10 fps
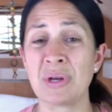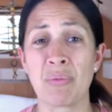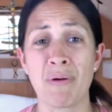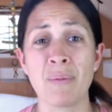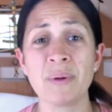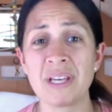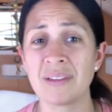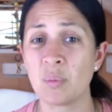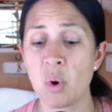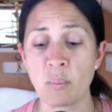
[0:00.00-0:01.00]
going to be grumpy
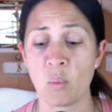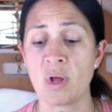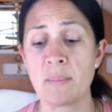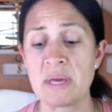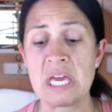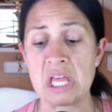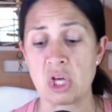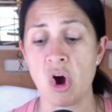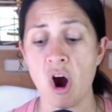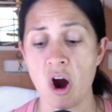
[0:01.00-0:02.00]
and they won't want to be
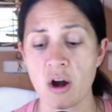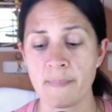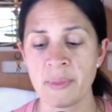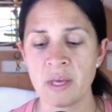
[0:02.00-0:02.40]
in the car